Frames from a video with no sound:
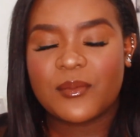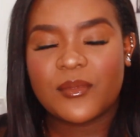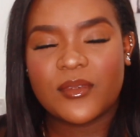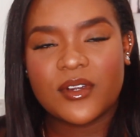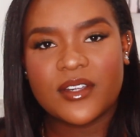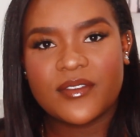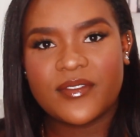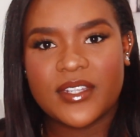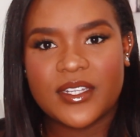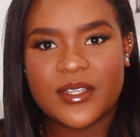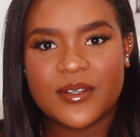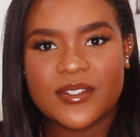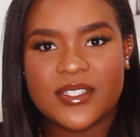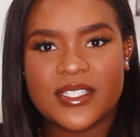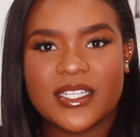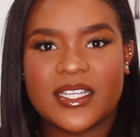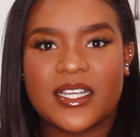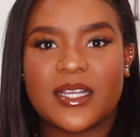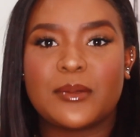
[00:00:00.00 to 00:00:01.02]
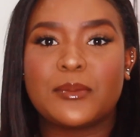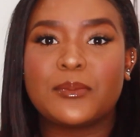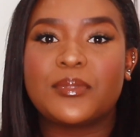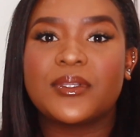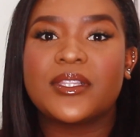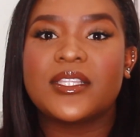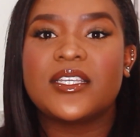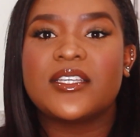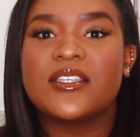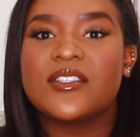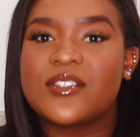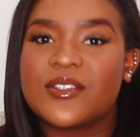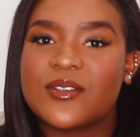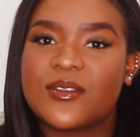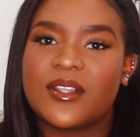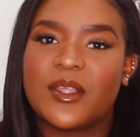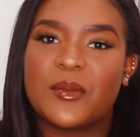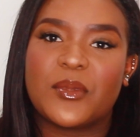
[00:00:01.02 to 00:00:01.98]
more videos to come. Please
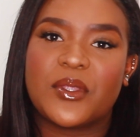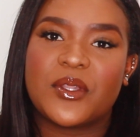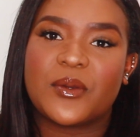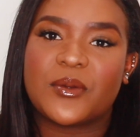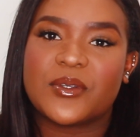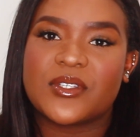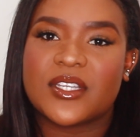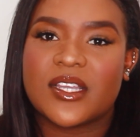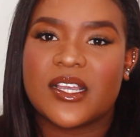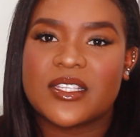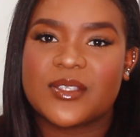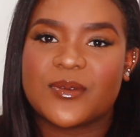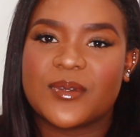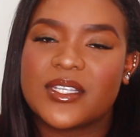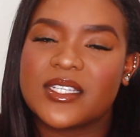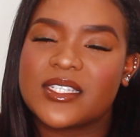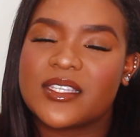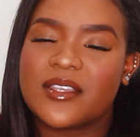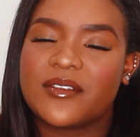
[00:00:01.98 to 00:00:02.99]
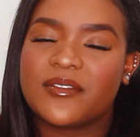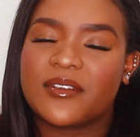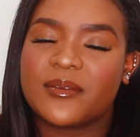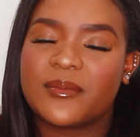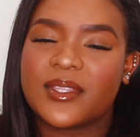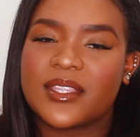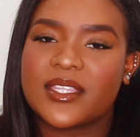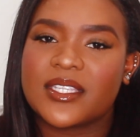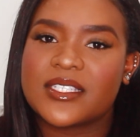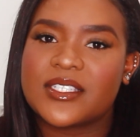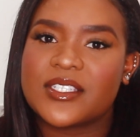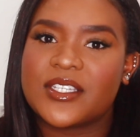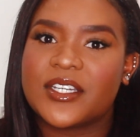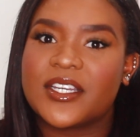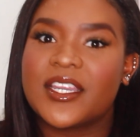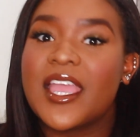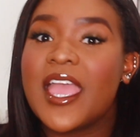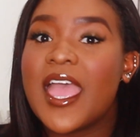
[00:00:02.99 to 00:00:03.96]
let me know what you guys want to see from me this
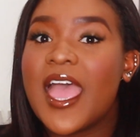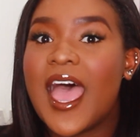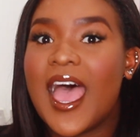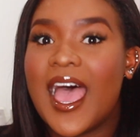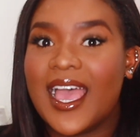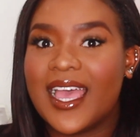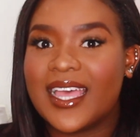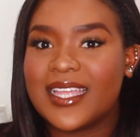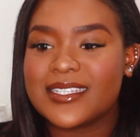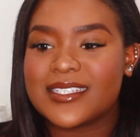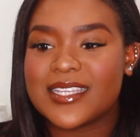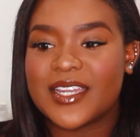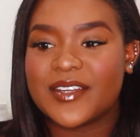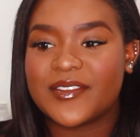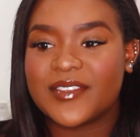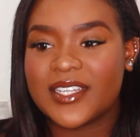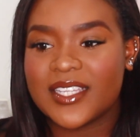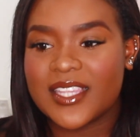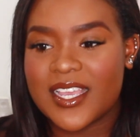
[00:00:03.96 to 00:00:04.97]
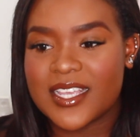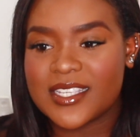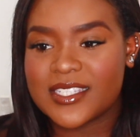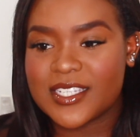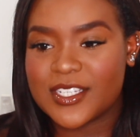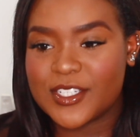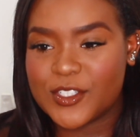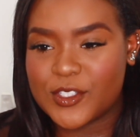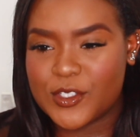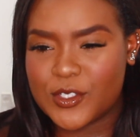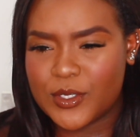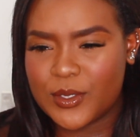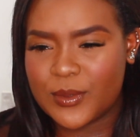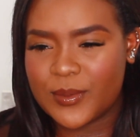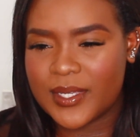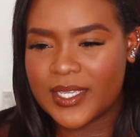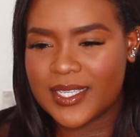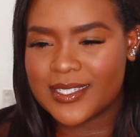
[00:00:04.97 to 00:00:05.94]
year. And I realized in
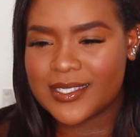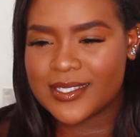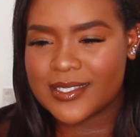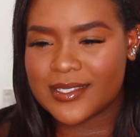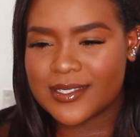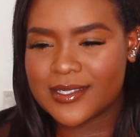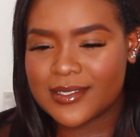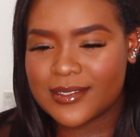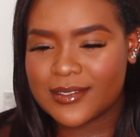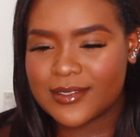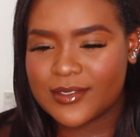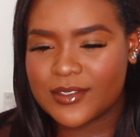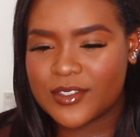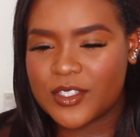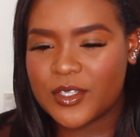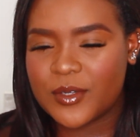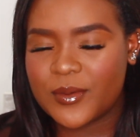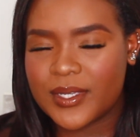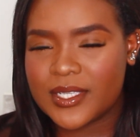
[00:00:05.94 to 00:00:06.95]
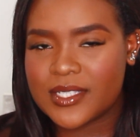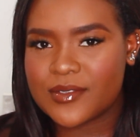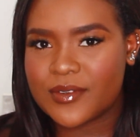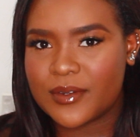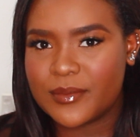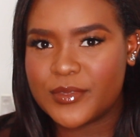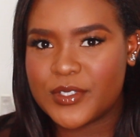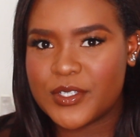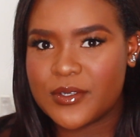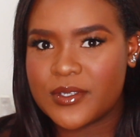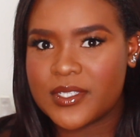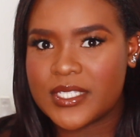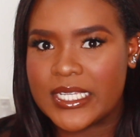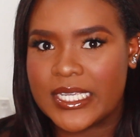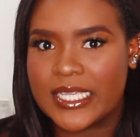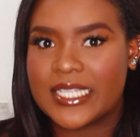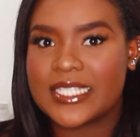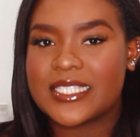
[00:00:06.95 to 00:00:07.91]
2 weeks from
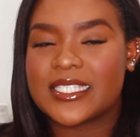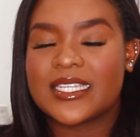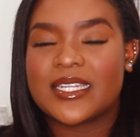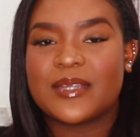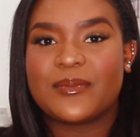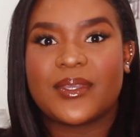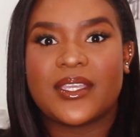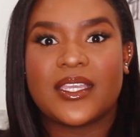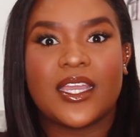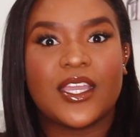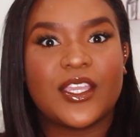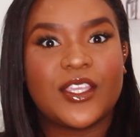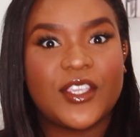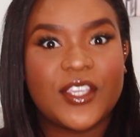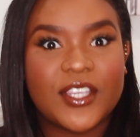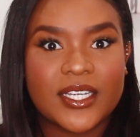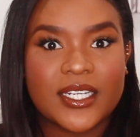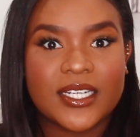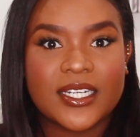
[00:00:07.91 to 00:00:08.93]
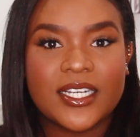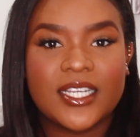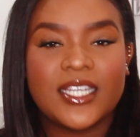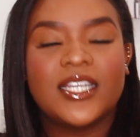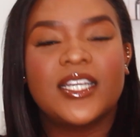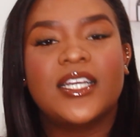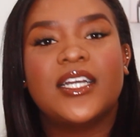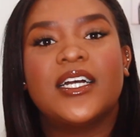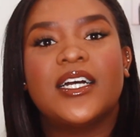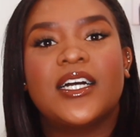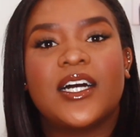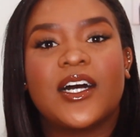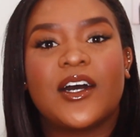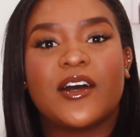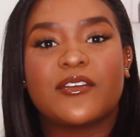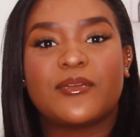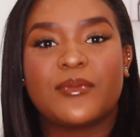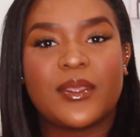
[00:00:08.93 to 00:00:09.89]
Tuesday, it's going to be a year
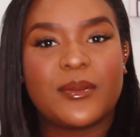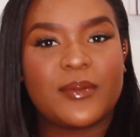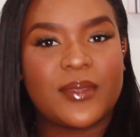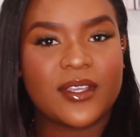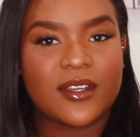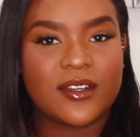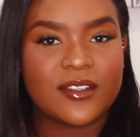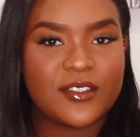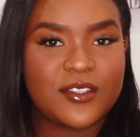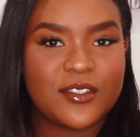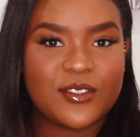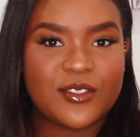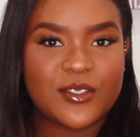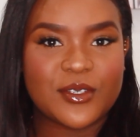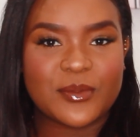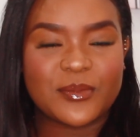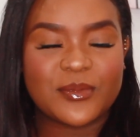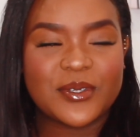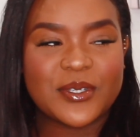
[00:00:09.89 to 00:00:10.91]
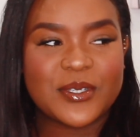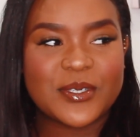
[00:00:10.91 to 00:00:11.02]
of me being on YouTube.